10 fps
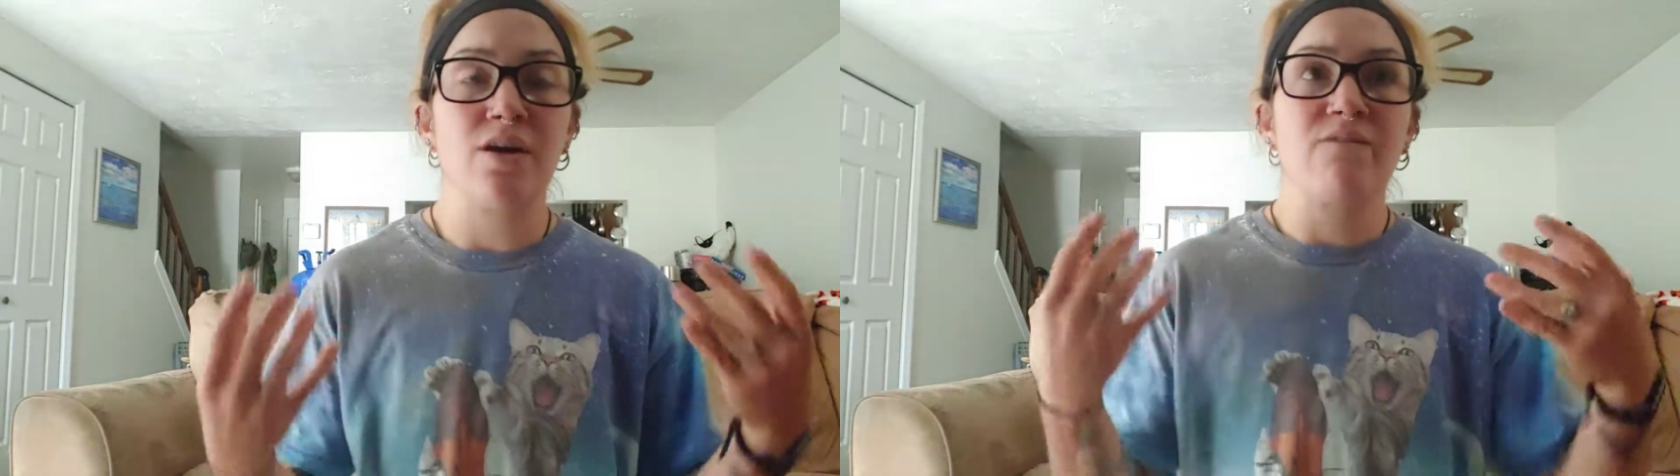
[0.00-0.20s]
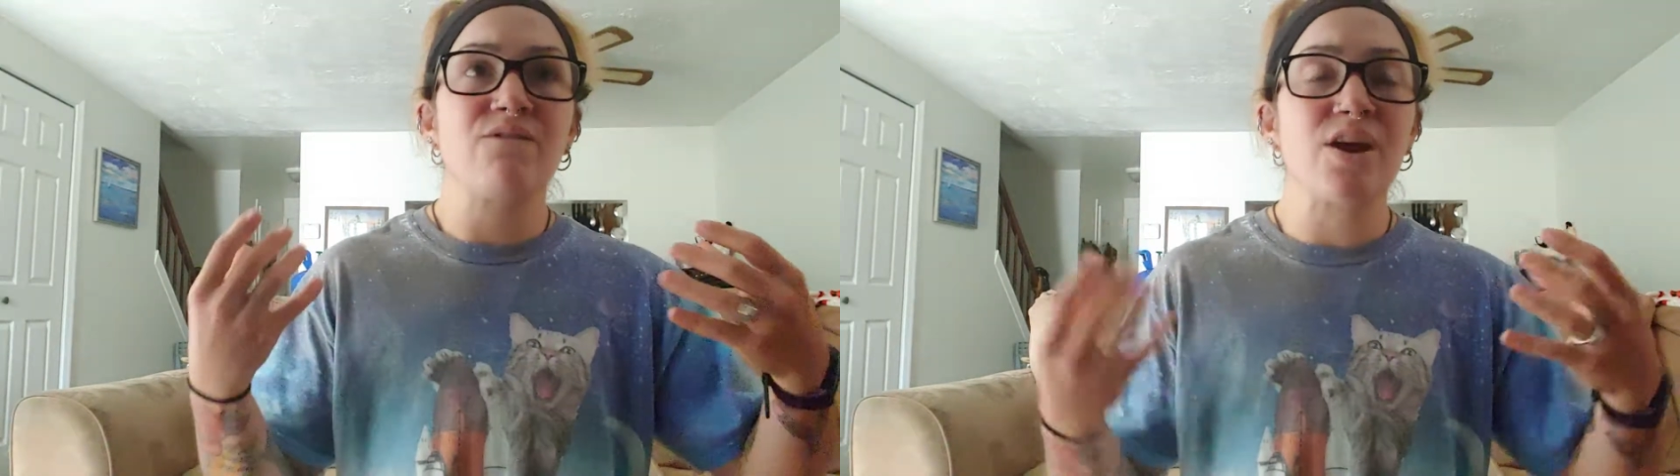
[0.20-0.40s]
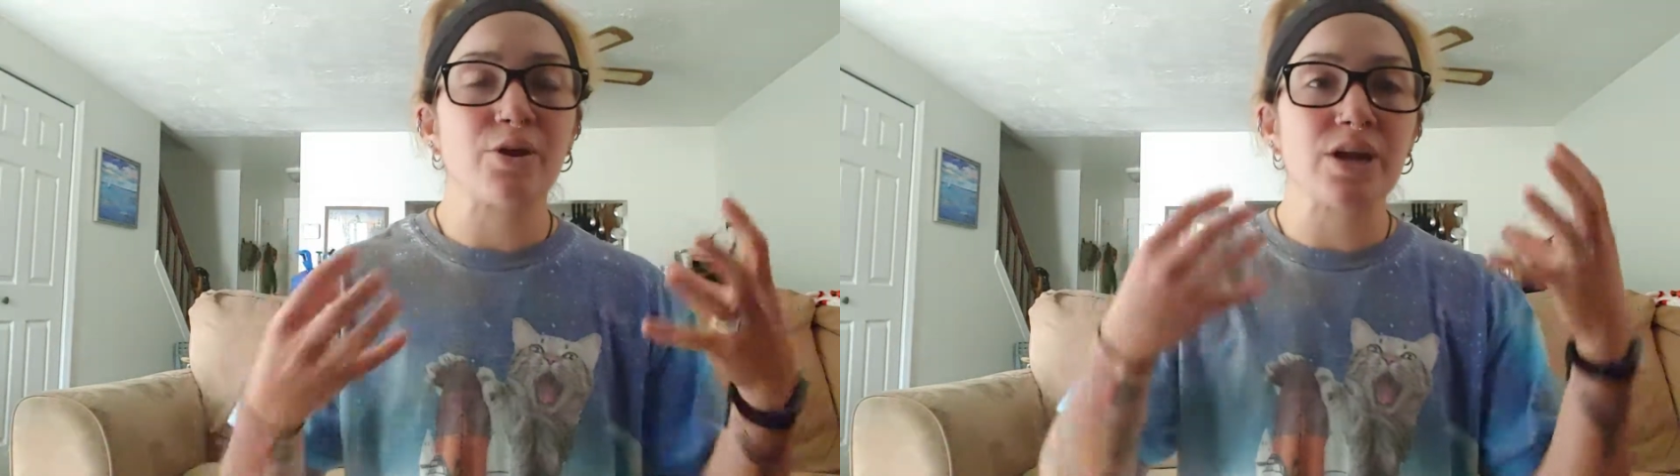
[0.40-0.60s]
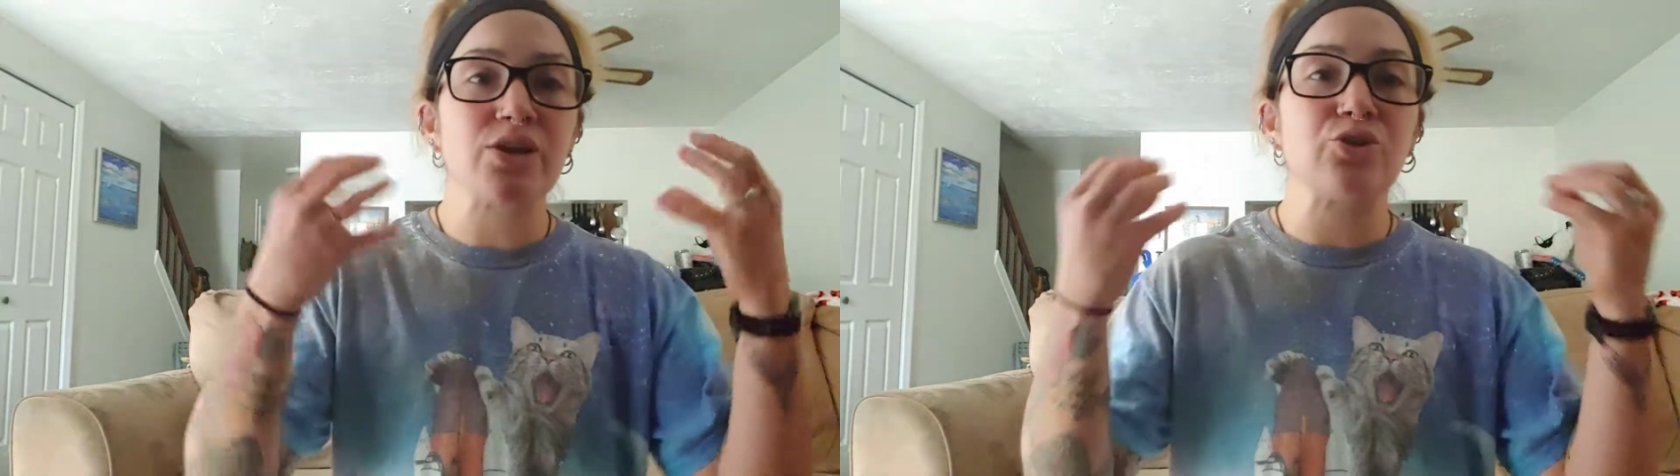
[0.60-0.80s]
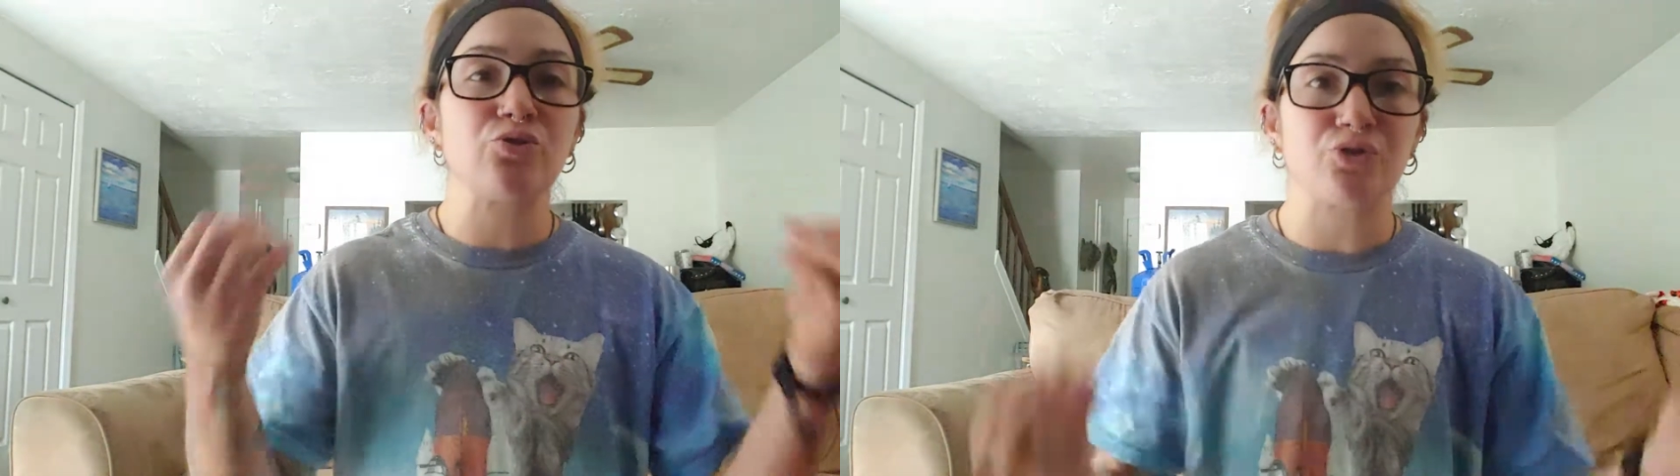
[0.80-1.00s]

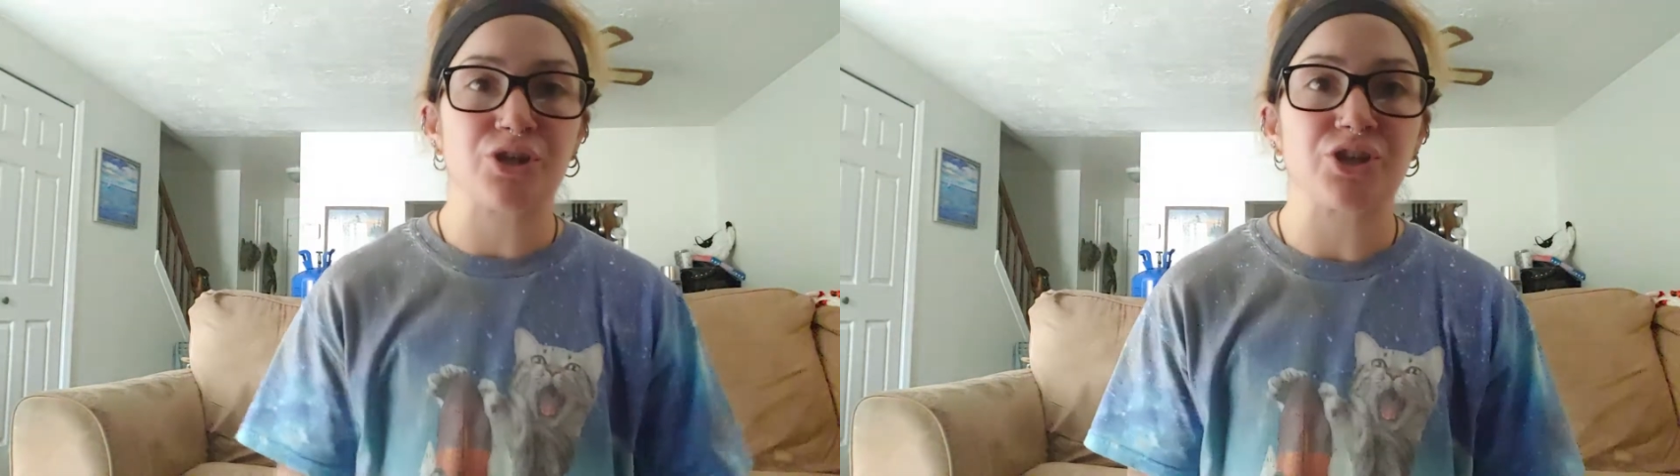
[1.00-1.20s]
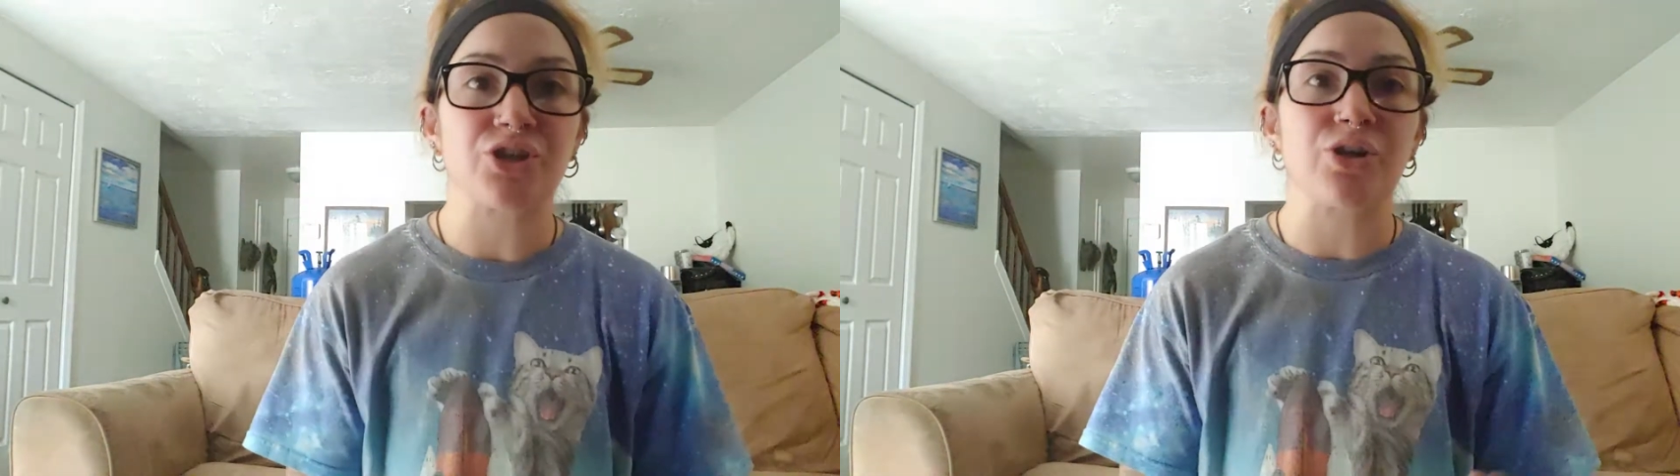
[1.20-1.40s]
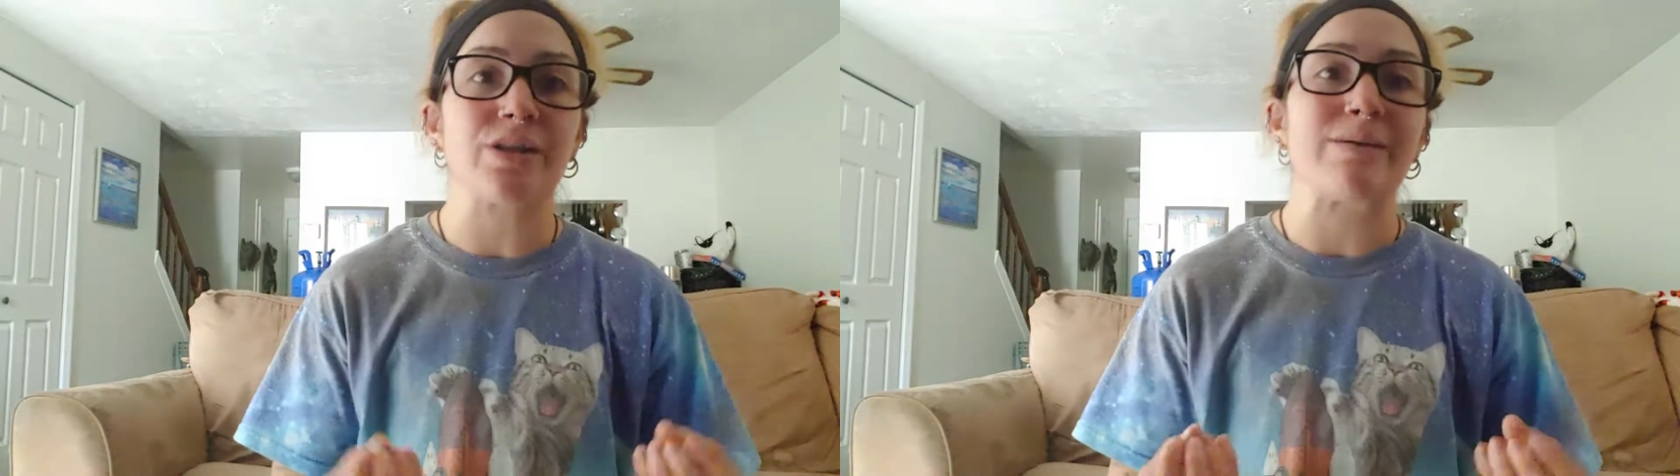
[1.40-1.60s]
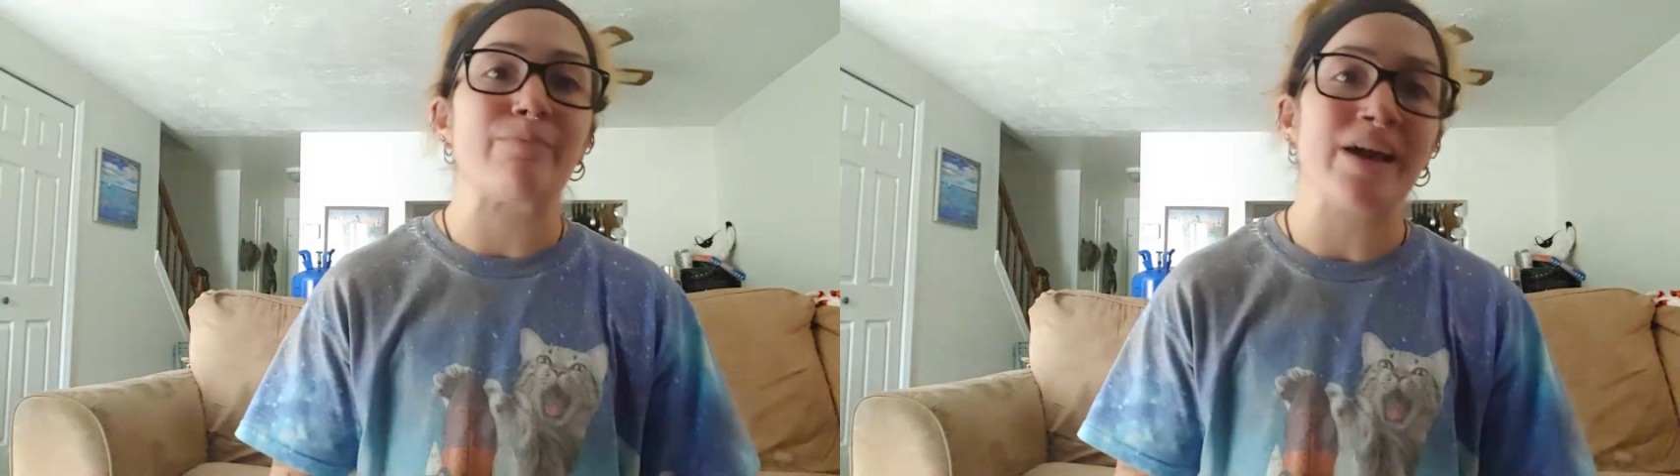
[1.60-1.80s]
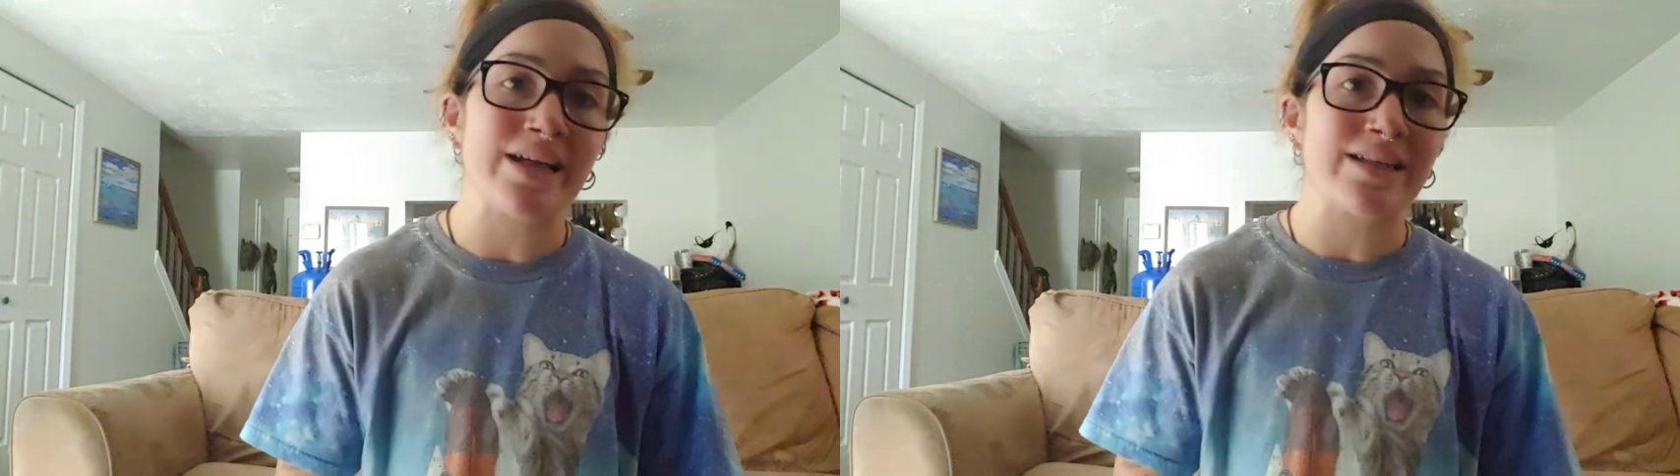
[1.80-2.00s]
nutritionally
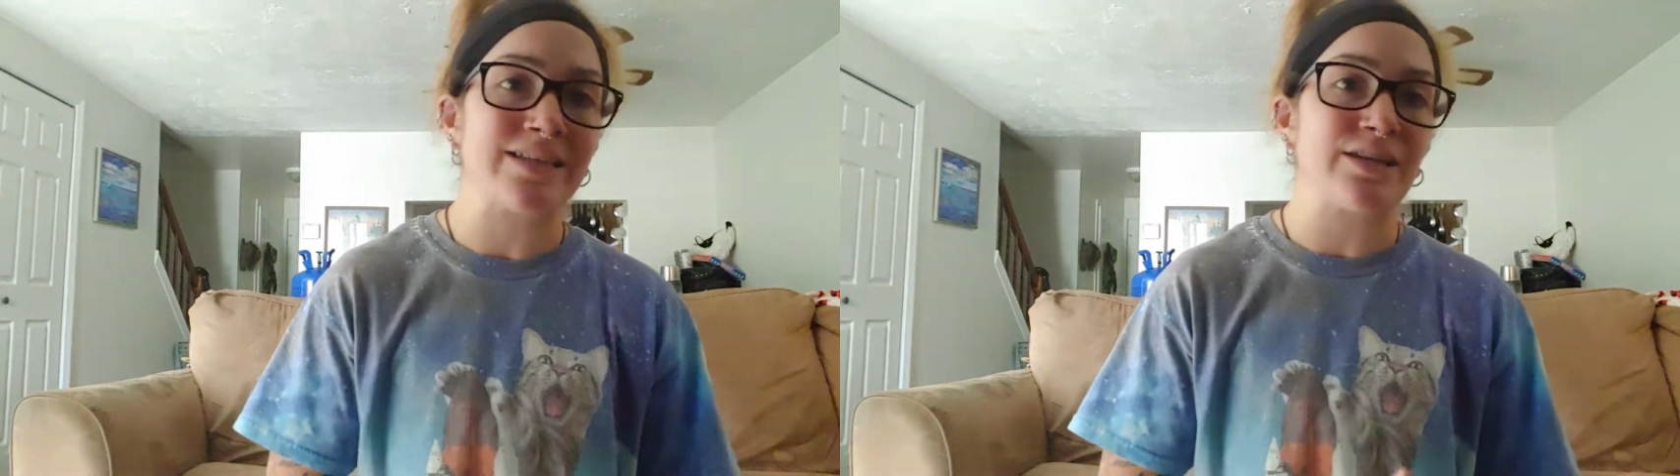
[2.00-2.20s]
balanced,